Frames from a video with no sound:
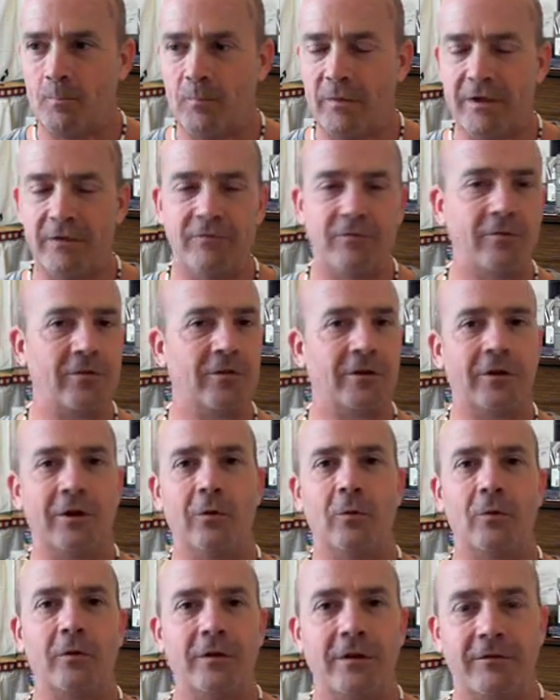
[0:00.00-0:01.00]
be for the
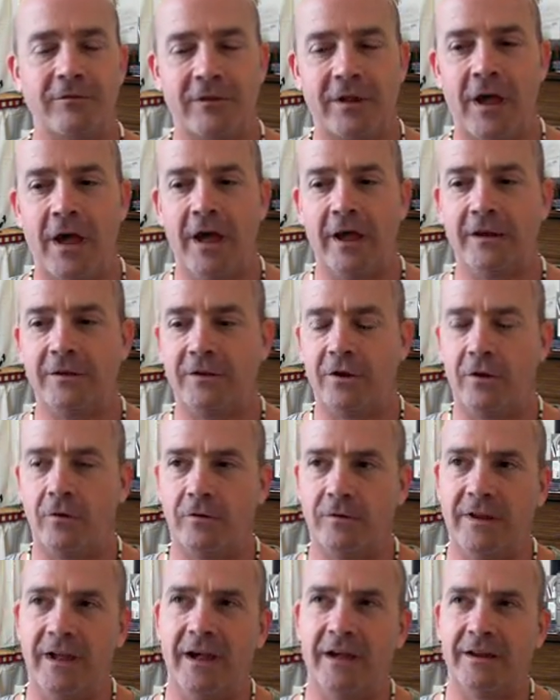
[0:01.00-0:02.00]
glory of God,
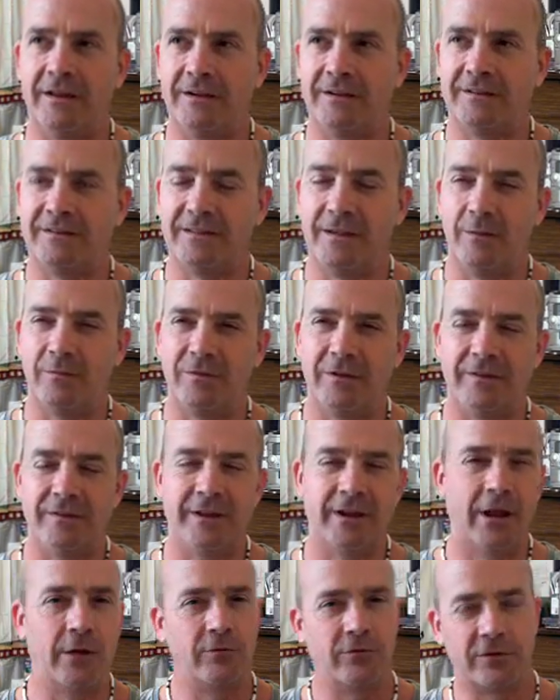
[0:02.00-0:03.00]
turned out into something
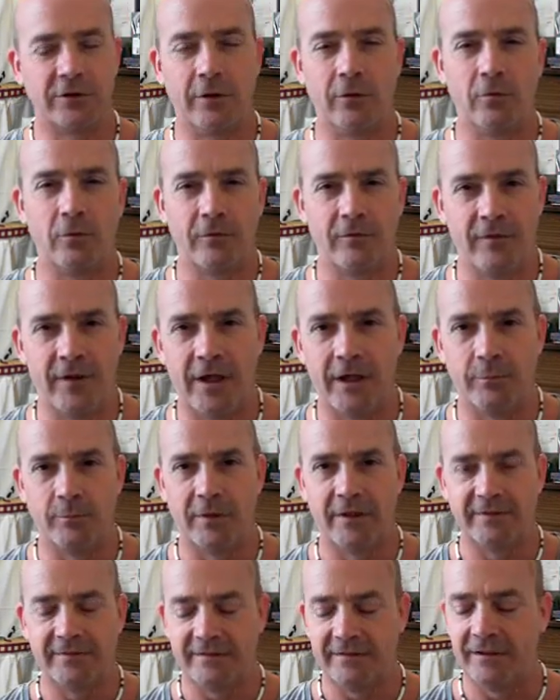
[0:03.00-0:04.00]
that I was glorifying
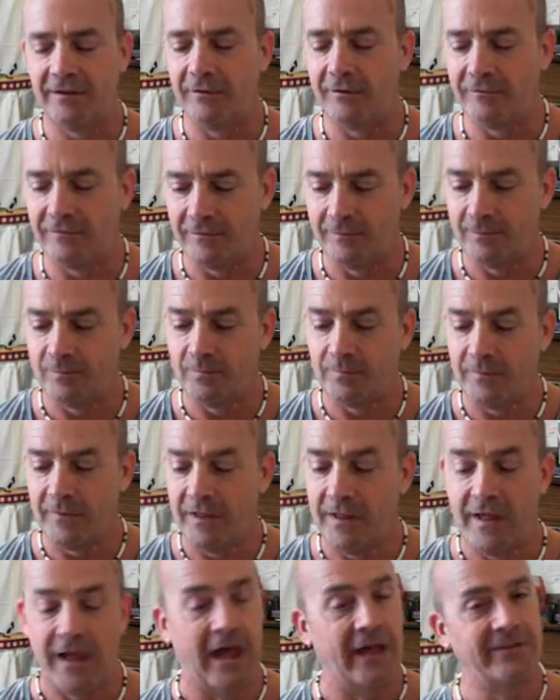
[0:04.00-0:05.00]
myself.
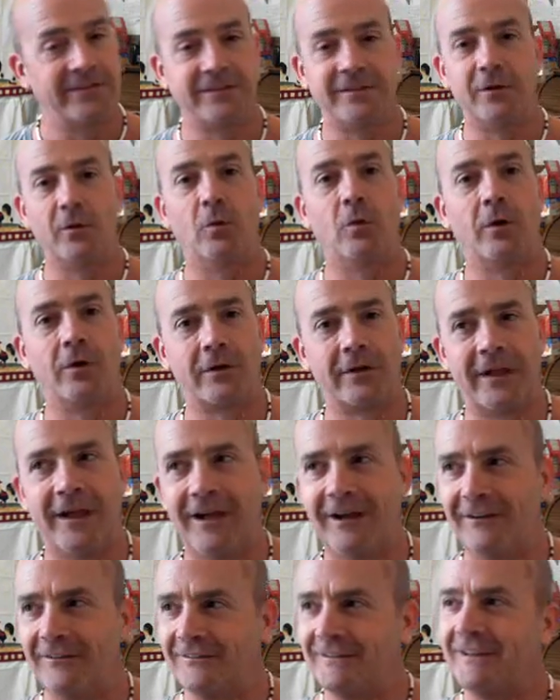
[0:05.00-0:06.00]
I still work
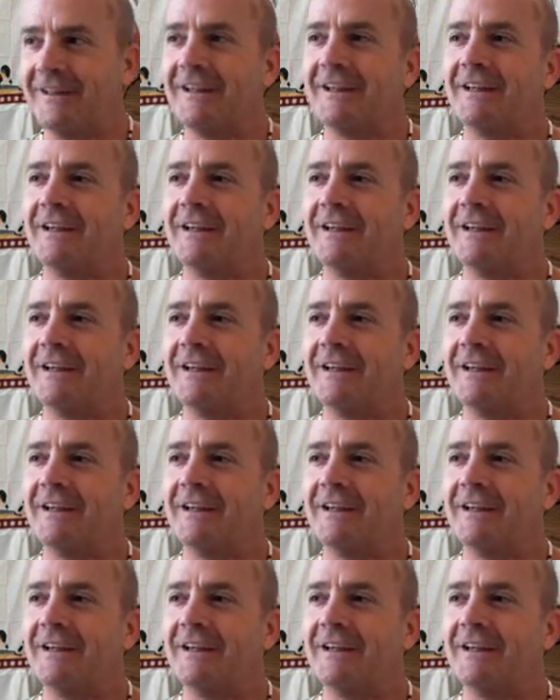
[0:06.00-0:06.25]
out.